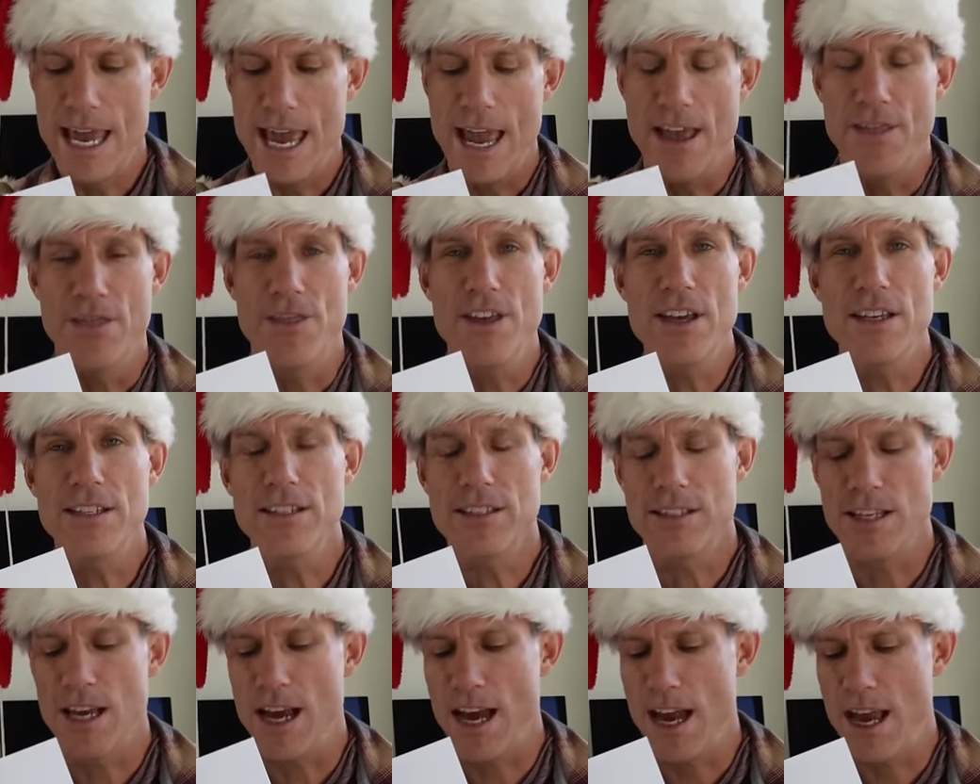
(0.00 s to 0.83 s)
And
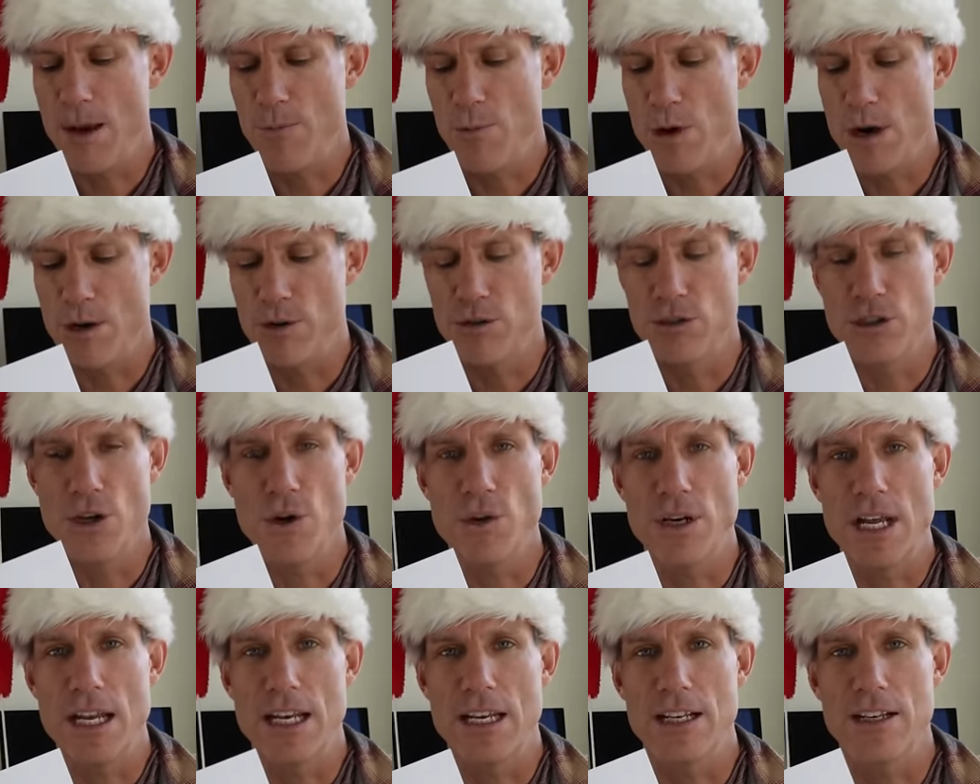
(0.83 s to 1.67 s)
this time we are
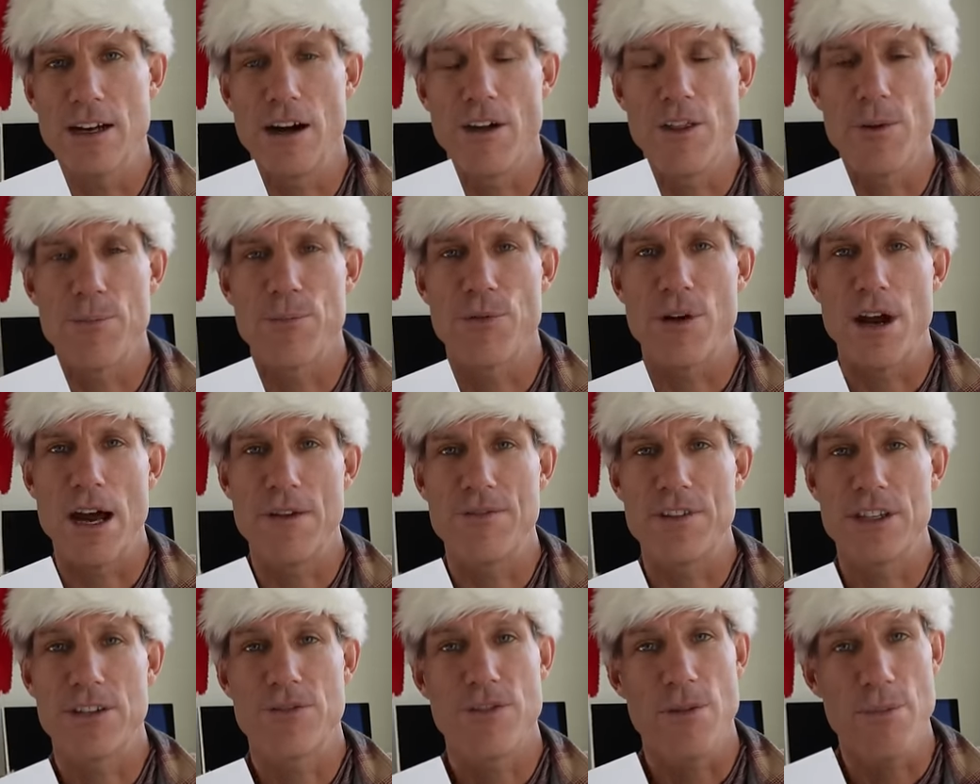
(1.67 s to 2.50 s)
donating all the
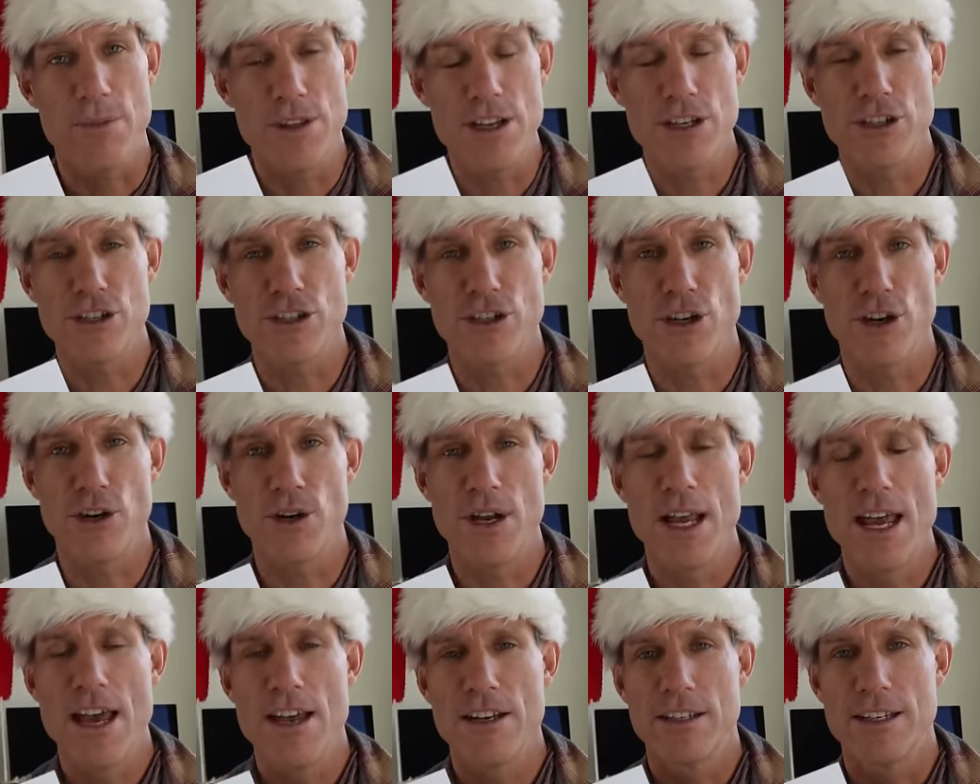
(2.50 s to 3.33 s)
profits from this
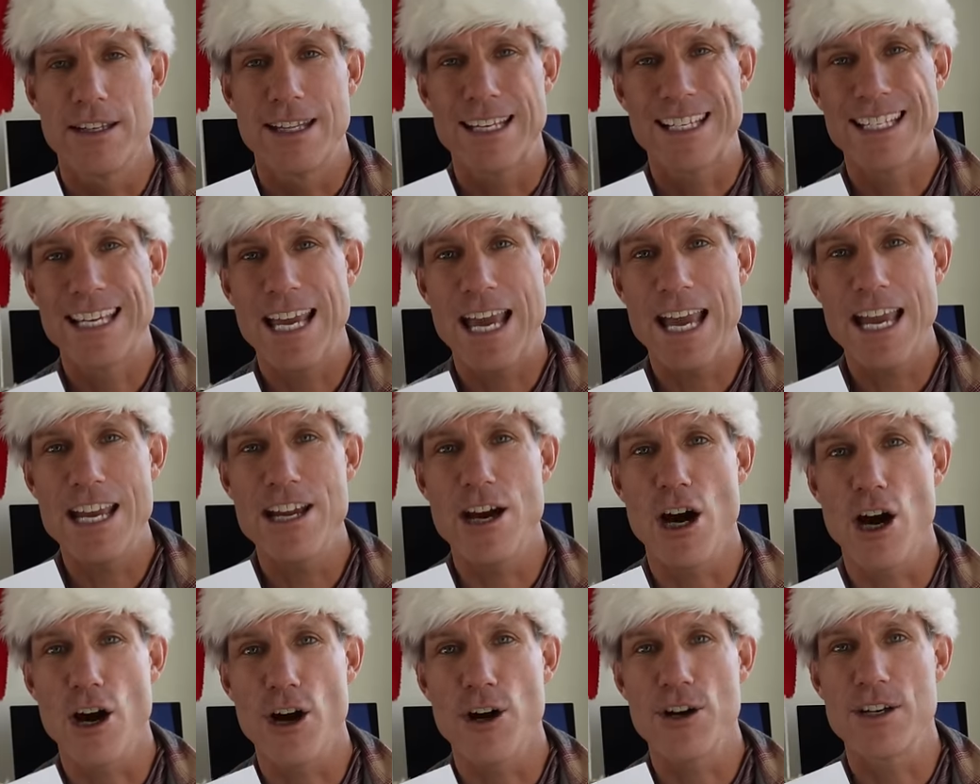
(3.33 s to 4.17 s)
shirt to the
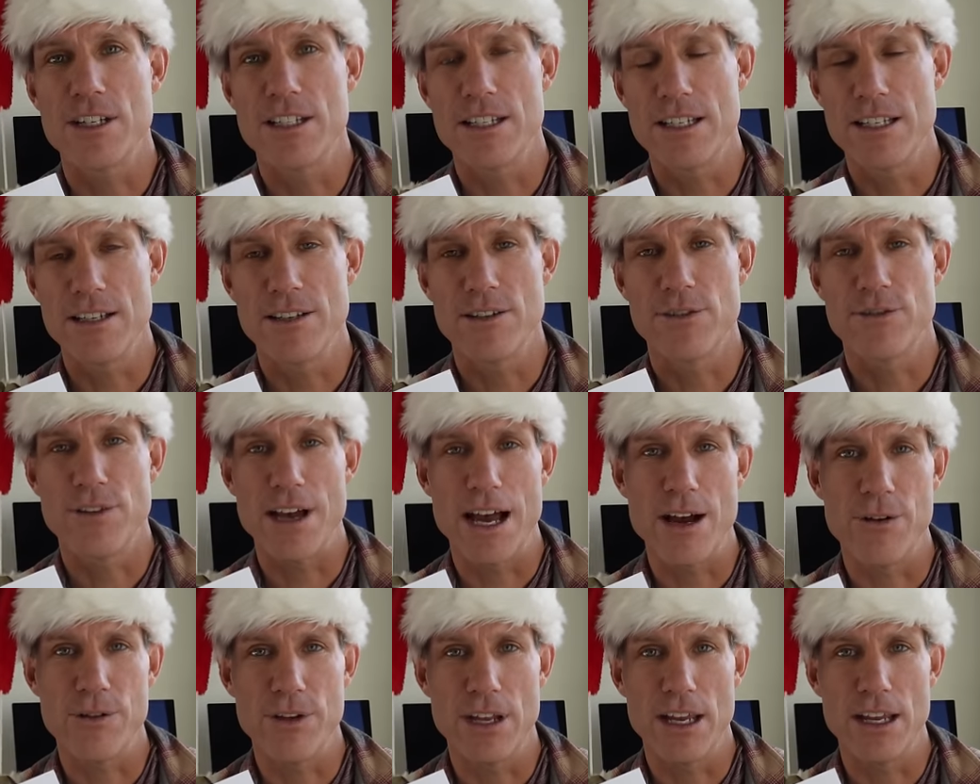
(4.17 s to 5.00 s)
KRD
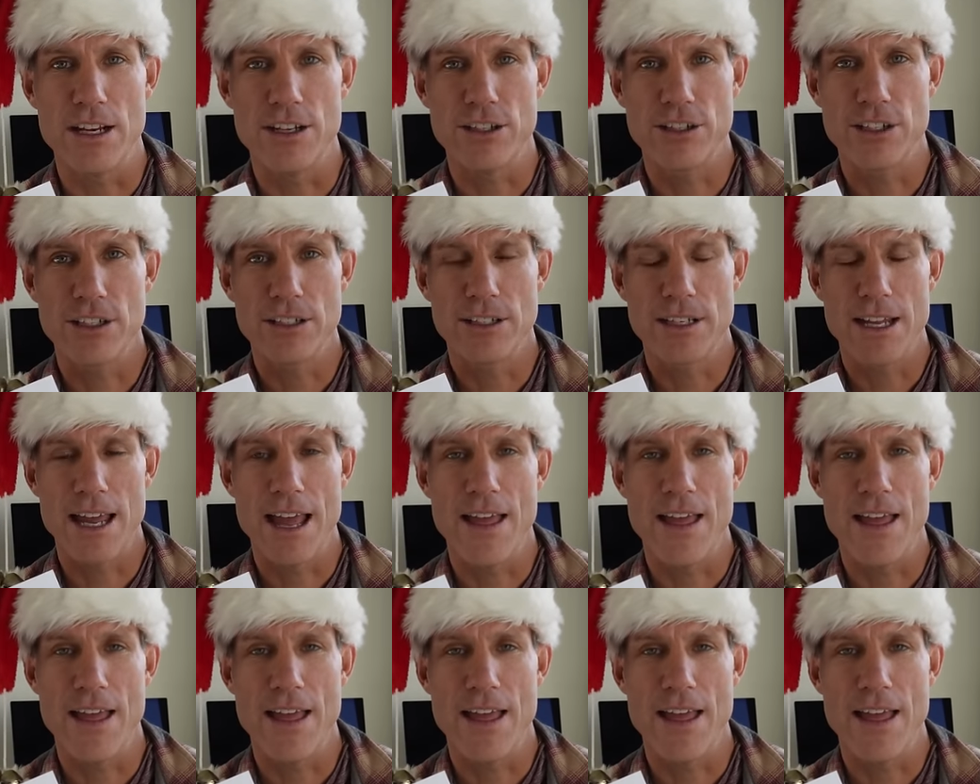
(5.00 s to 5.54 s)
Foundation.